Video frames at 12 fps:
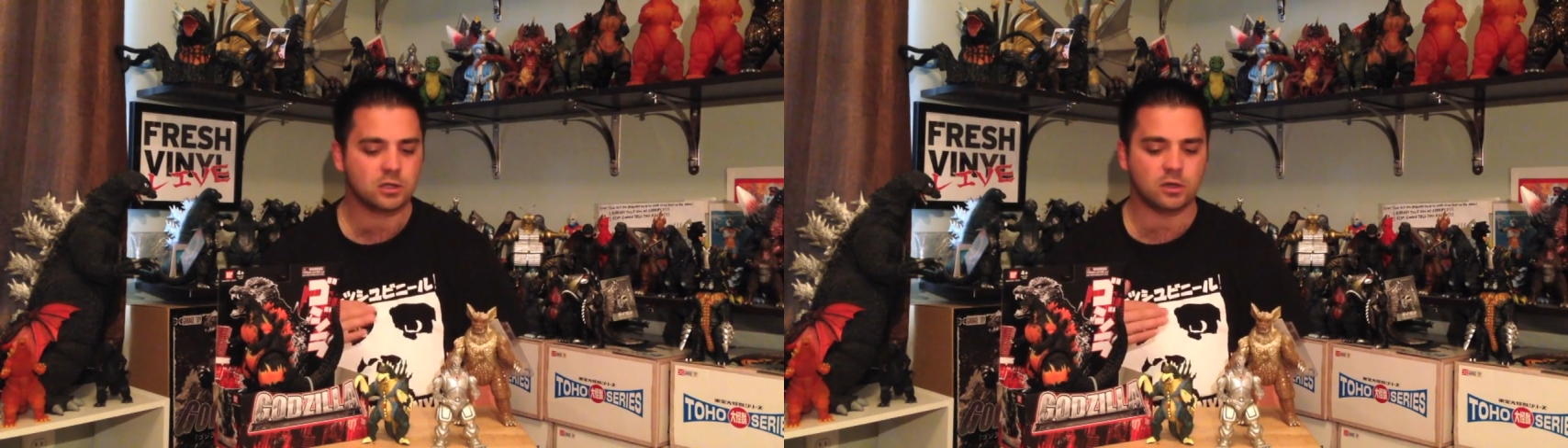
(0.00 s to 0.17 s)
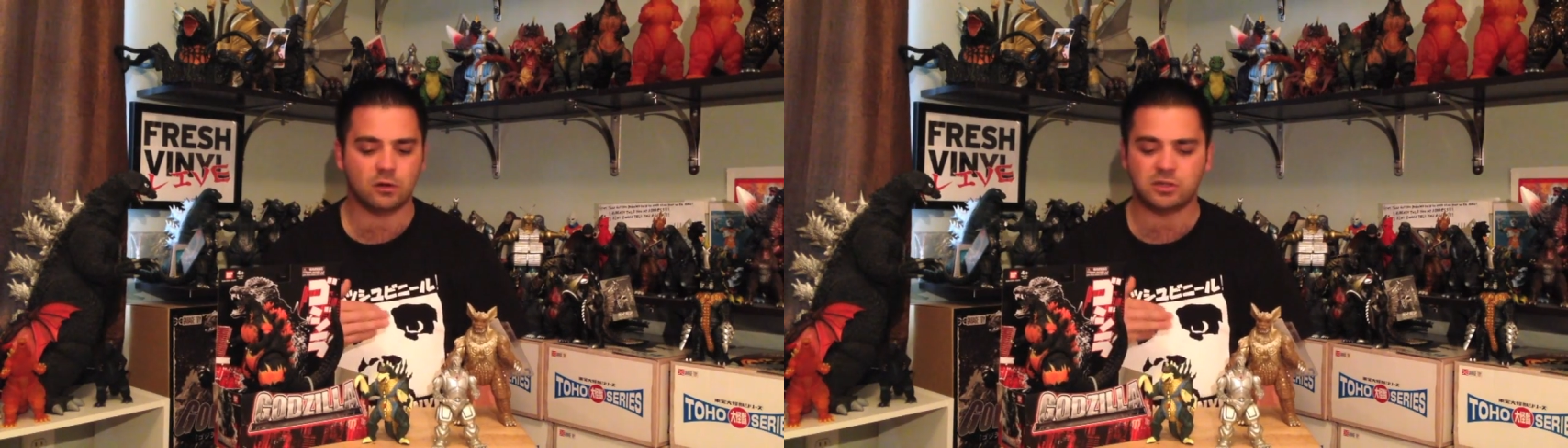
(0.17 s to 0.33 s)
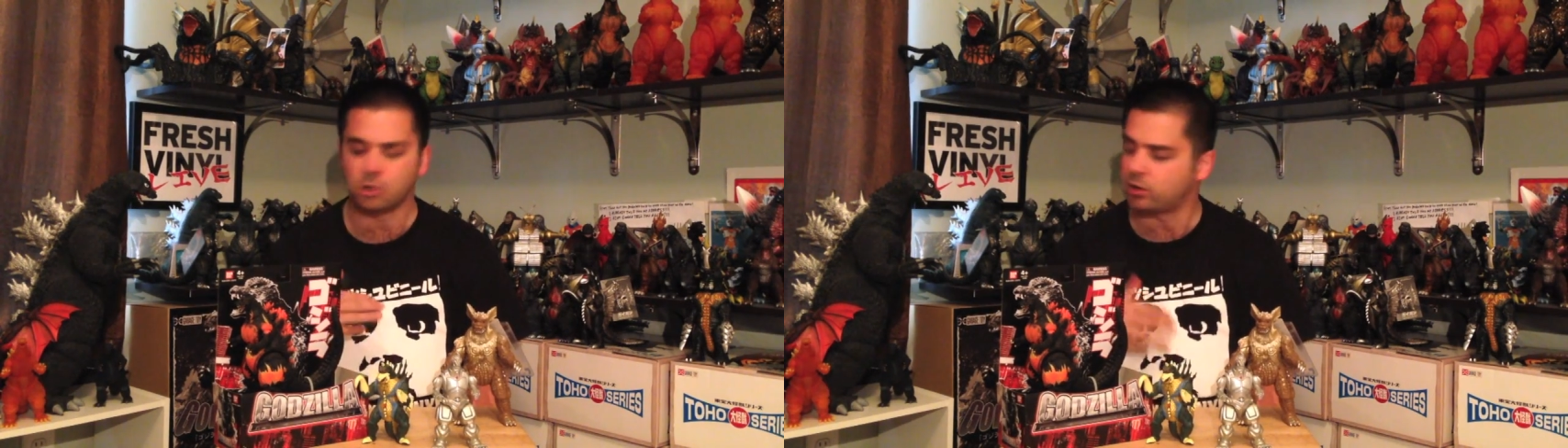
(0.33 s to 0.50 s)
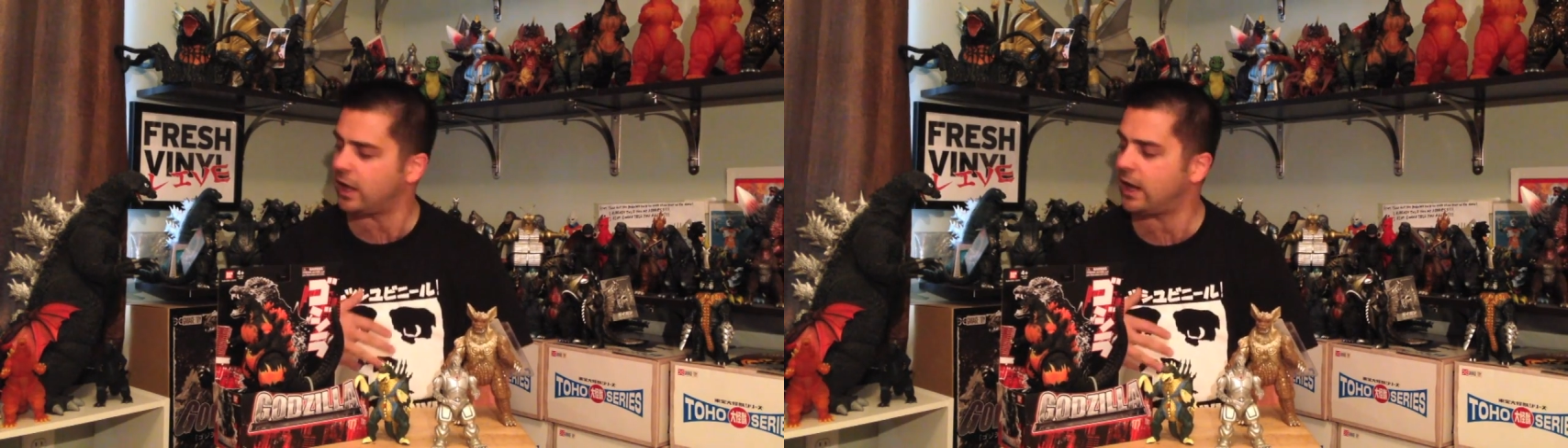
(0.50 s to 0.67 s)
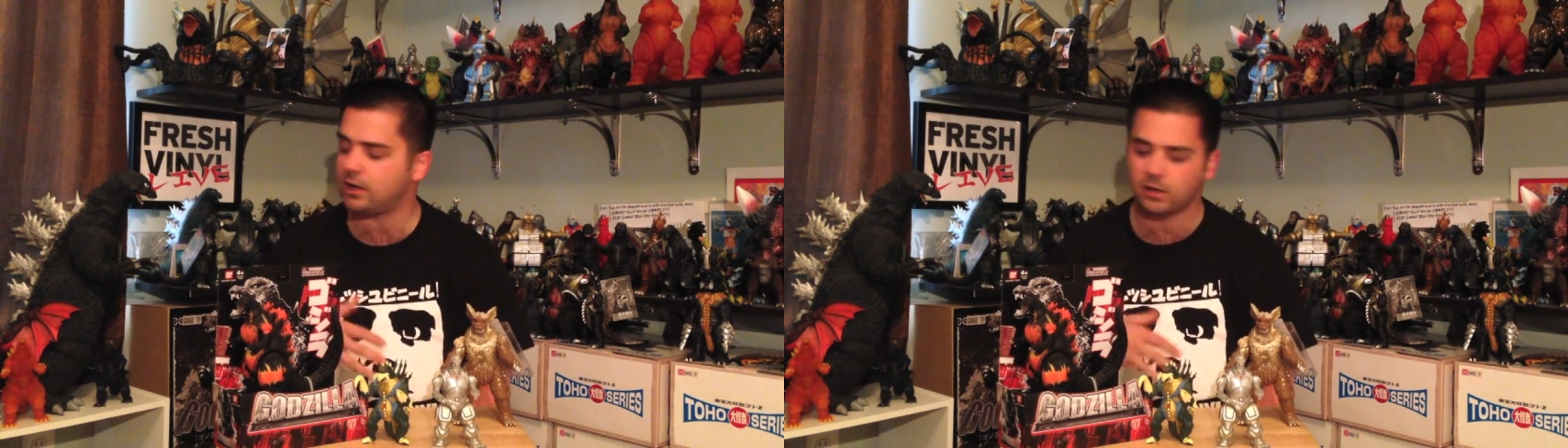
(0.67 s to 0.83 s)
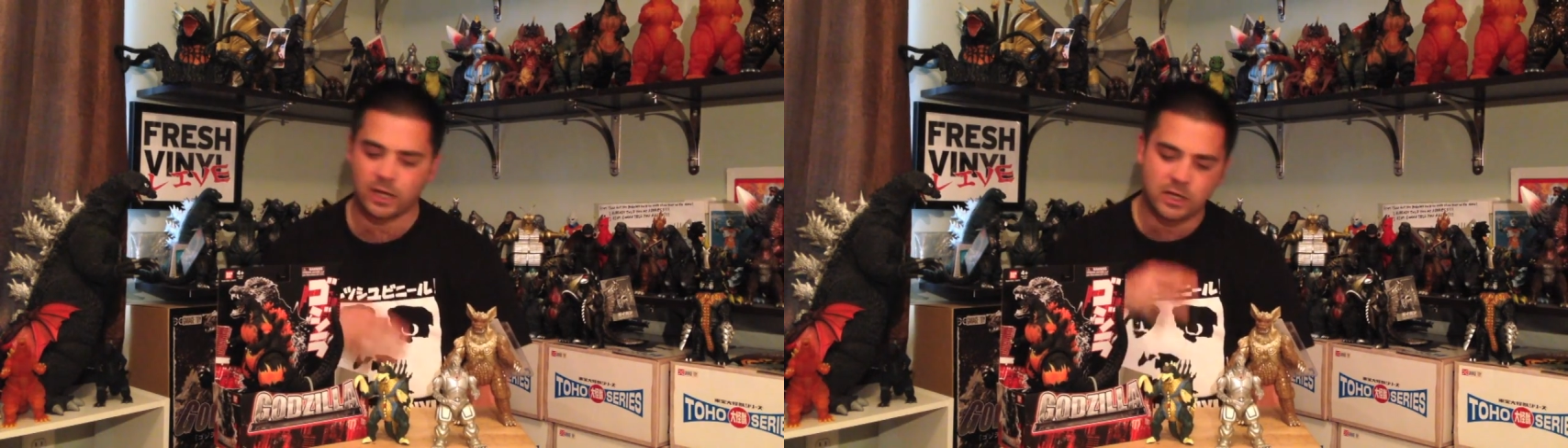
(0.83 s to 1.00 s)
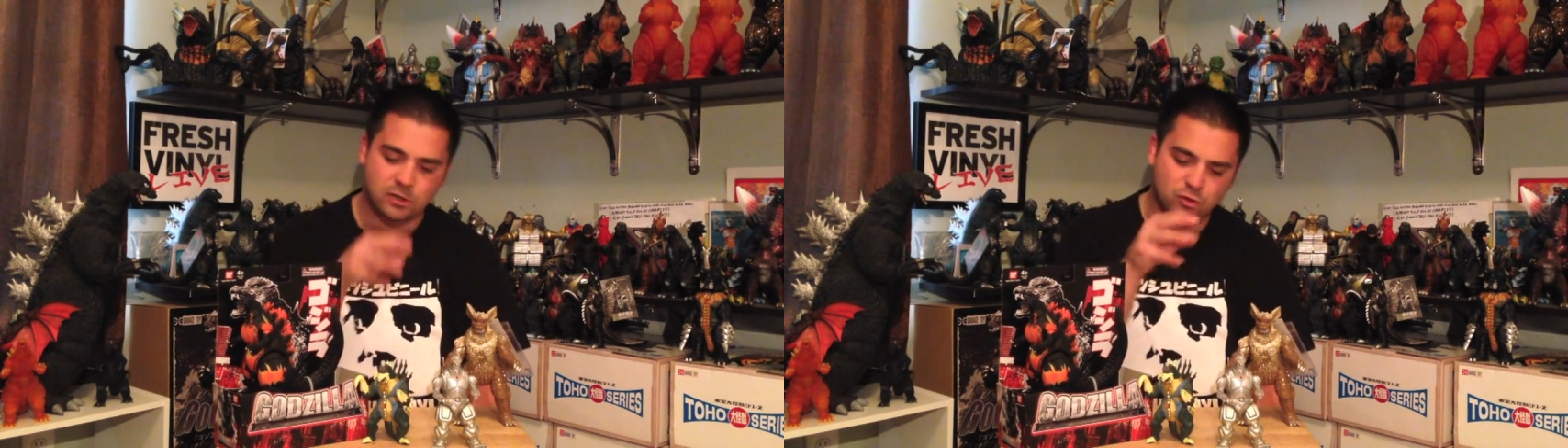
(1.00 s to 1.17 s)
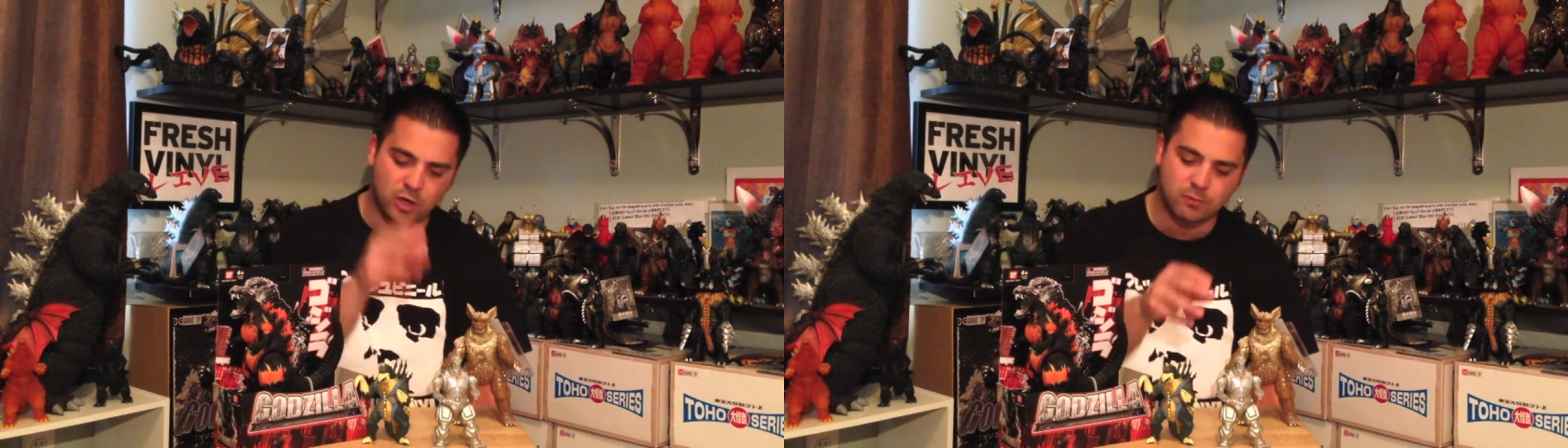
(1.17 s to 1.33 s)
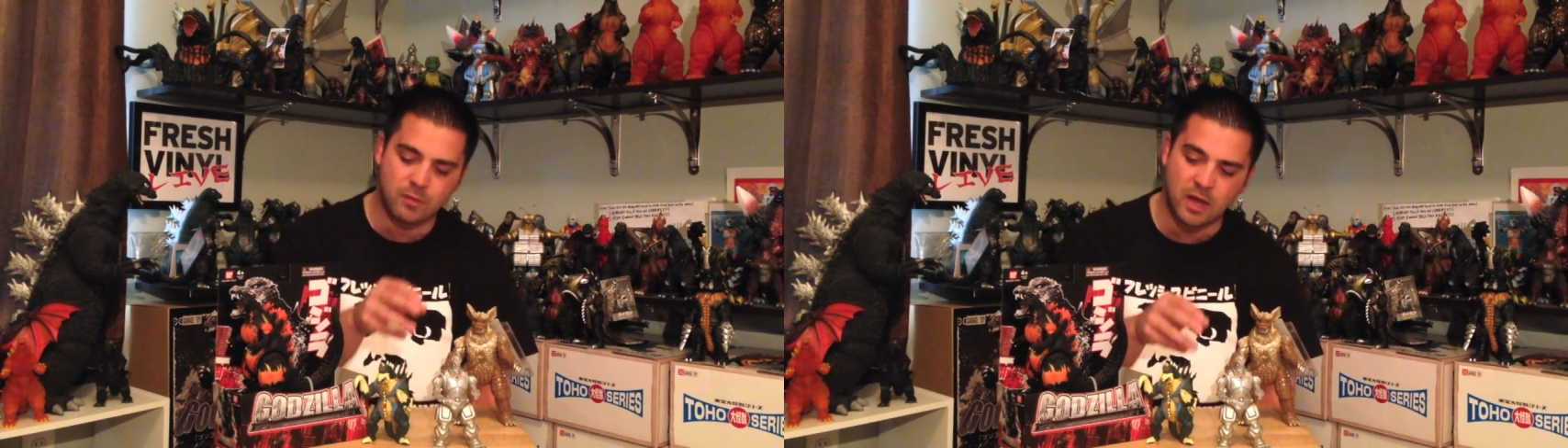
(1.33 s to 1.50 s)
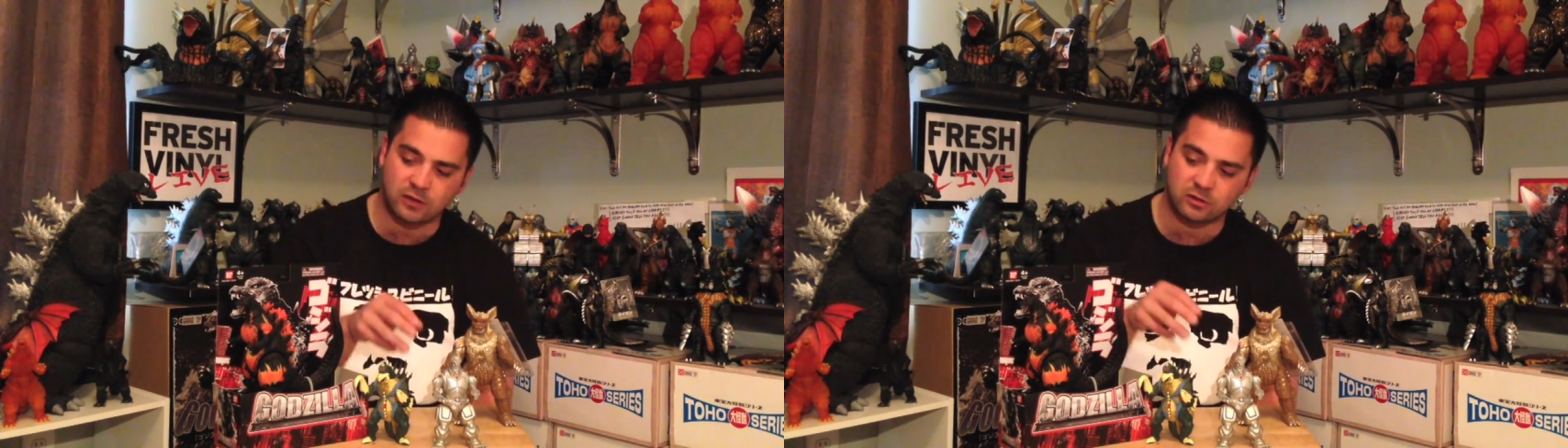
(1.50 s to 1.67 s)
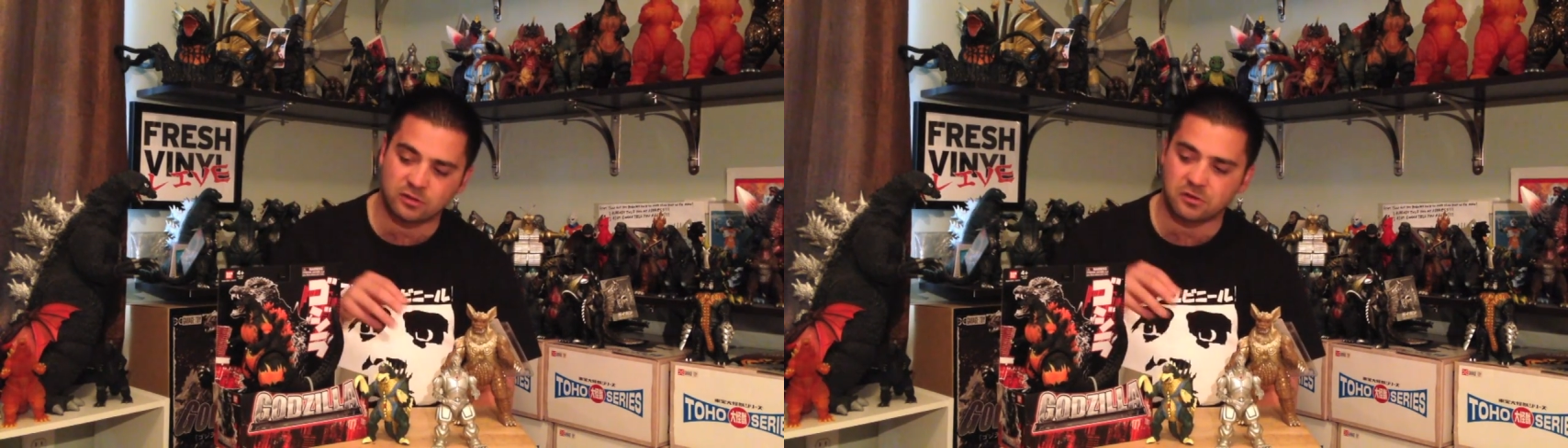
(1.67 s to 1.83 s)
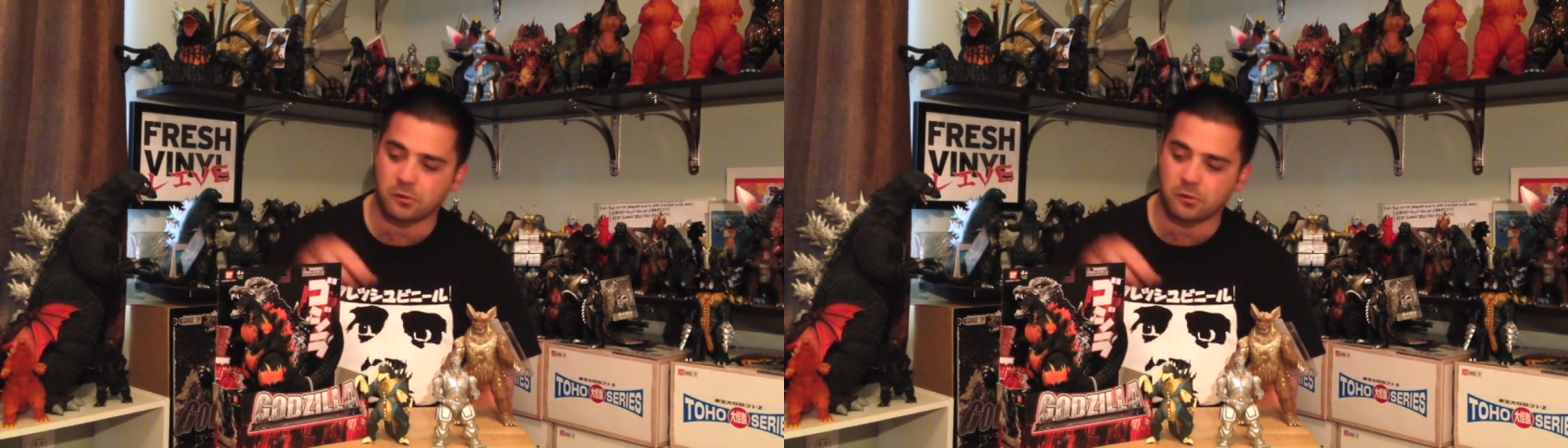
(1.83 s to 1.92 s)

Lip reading: You know, it's okay to like Treadmasters.